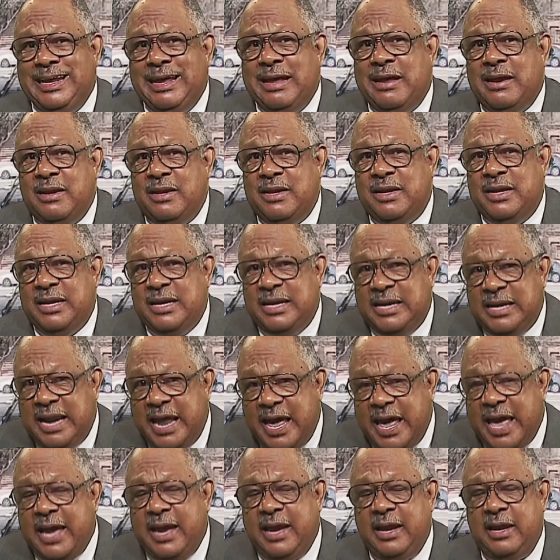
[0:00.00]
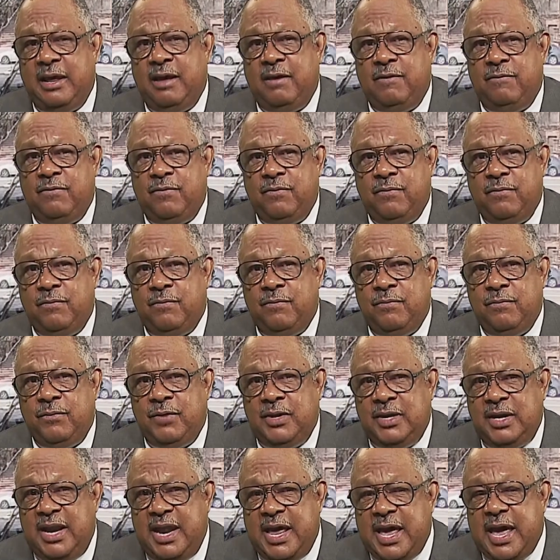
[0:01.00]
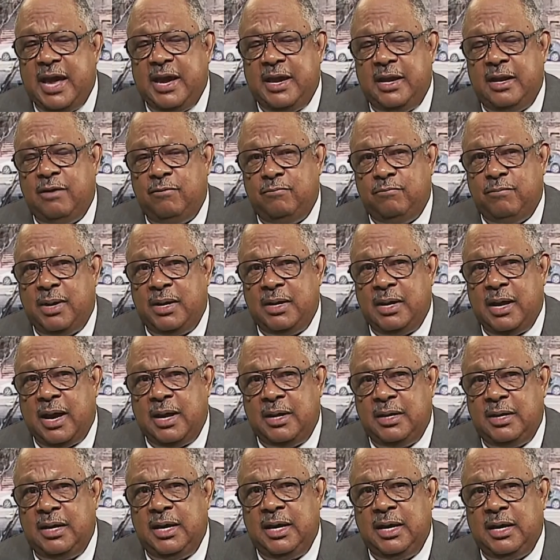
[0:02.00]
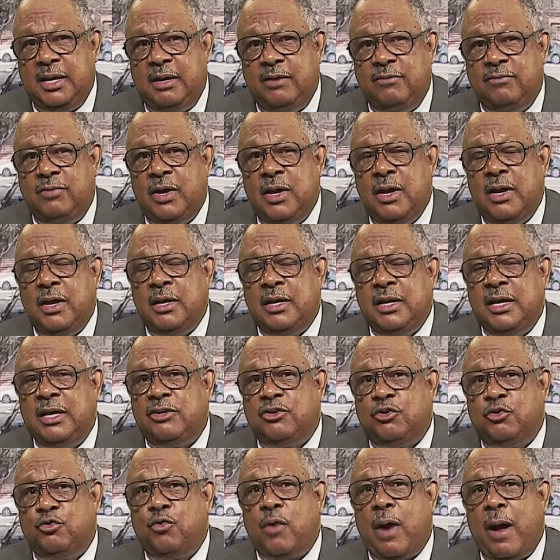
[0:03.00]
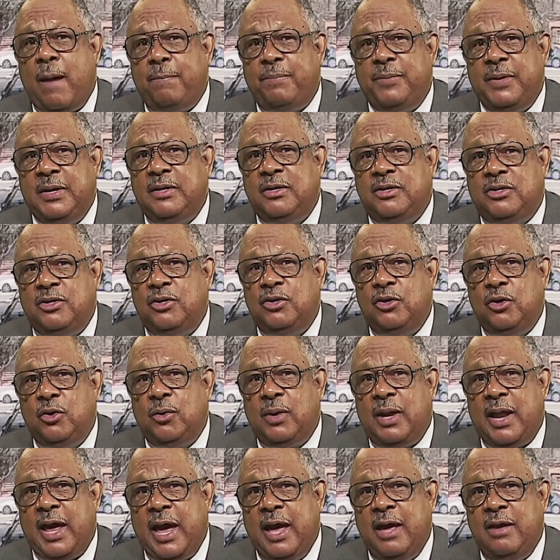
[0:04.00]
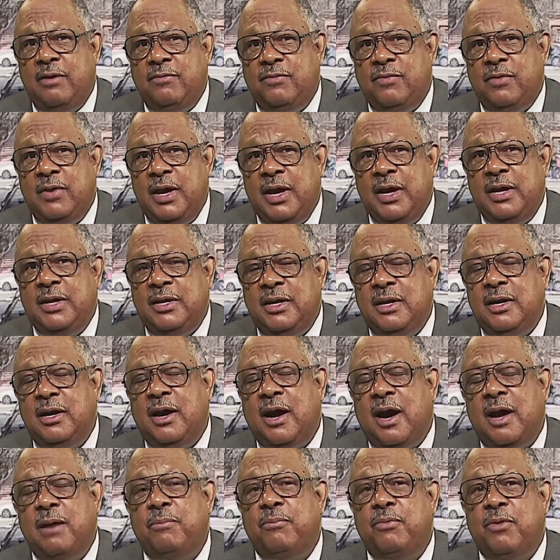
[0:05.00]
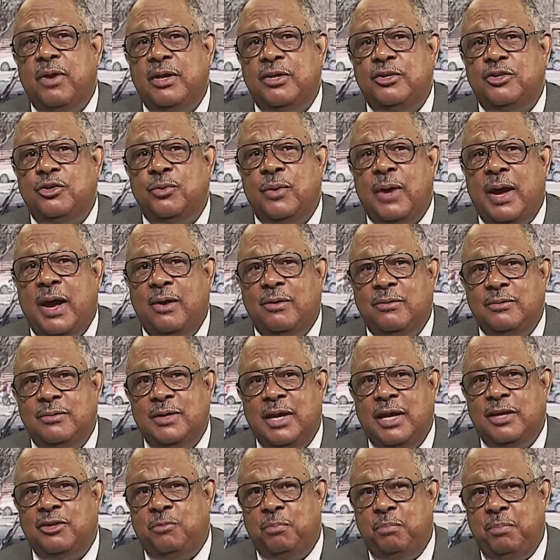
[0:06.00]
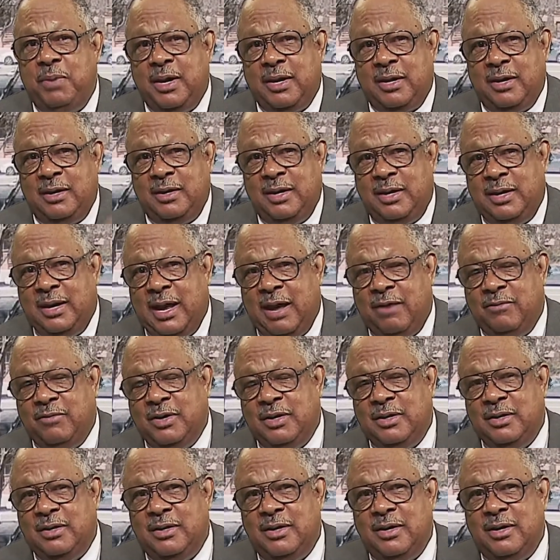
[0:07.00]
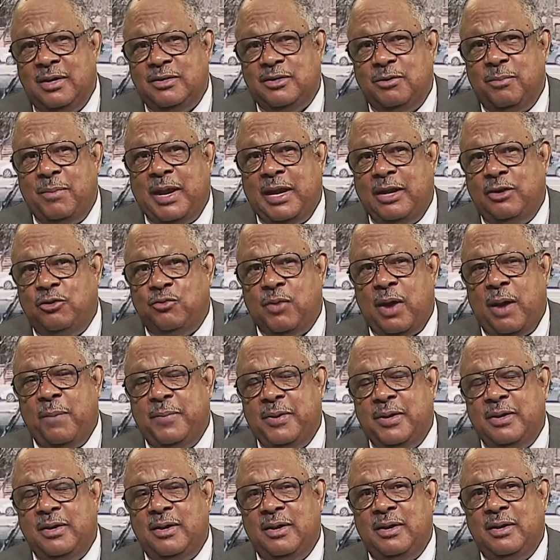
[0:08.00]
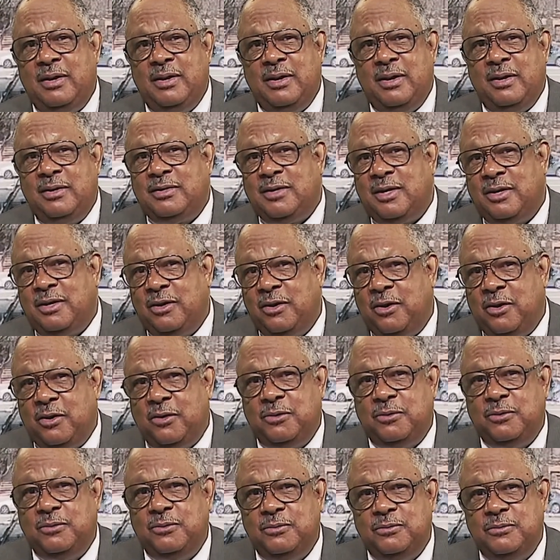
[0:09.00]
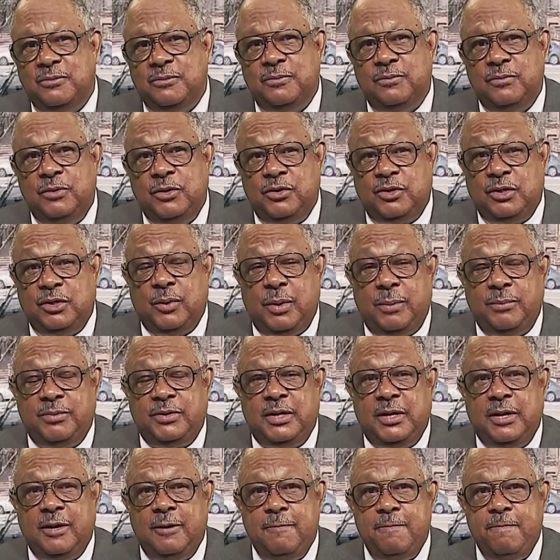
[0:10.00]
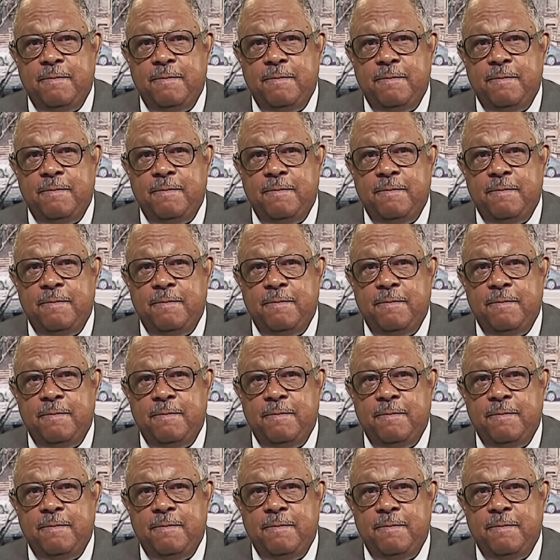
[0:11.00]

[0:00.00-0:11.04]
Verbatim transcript: negative, negative beyond negative gets dropped into your life and then God brings you out. That's better than having somebody dropping a ton of gold. You see what I'm saying?